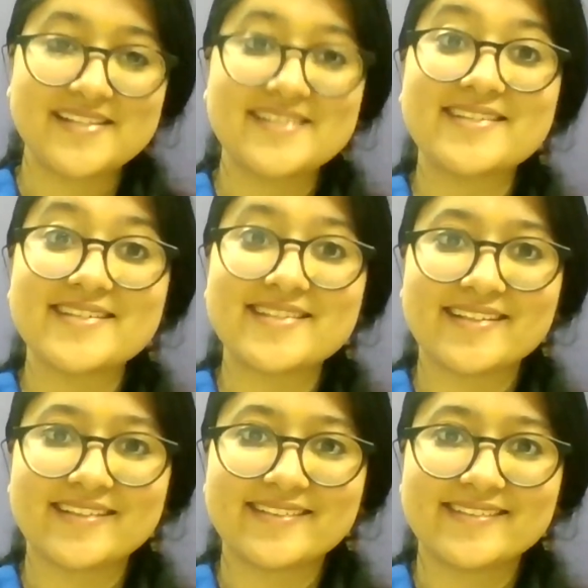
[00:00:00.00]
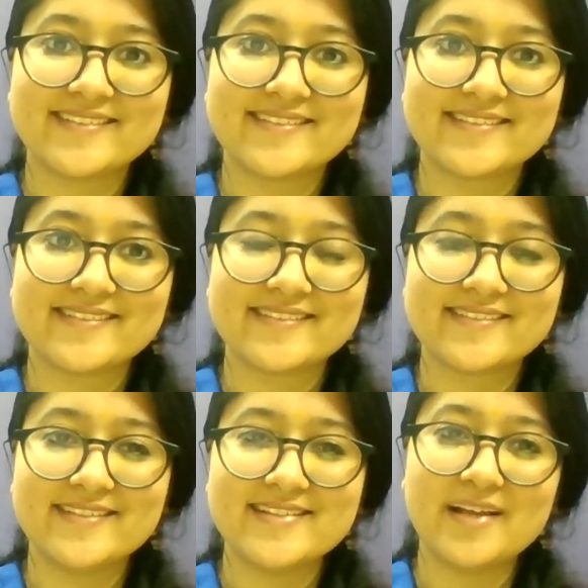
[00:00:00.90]
isn't it?
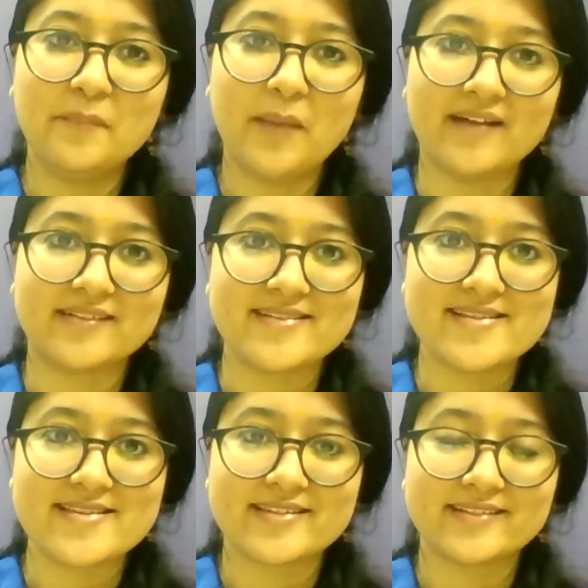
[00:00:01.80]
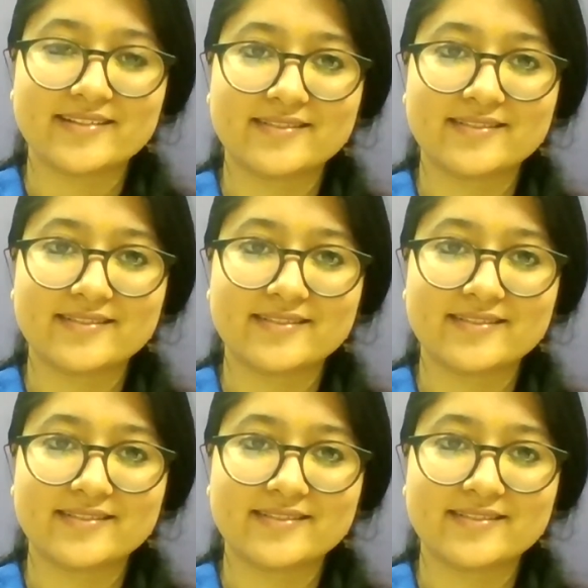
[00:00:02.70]
Some patterns.